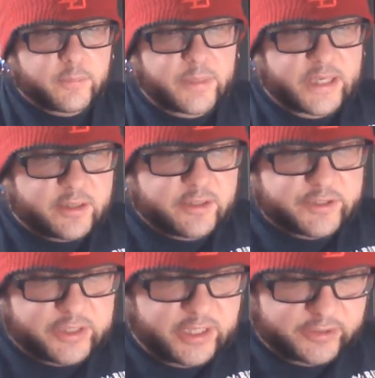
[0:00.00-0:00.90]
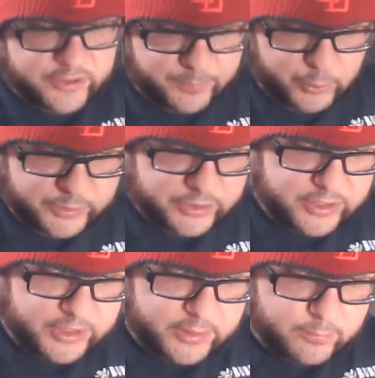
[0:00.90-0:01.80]
Back this at this point in
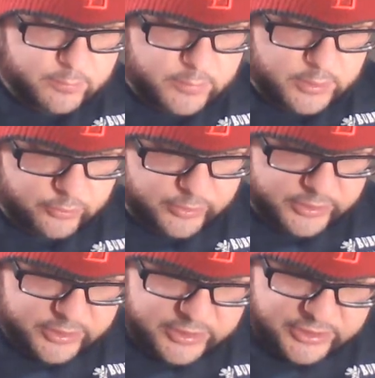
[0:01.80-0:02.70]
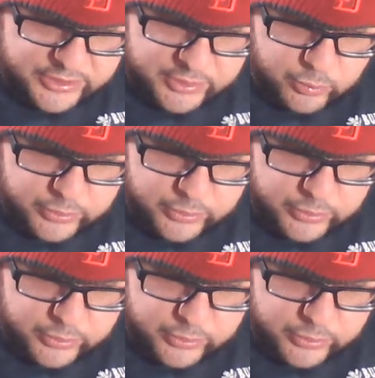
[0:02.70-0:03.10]
time, I don't think DC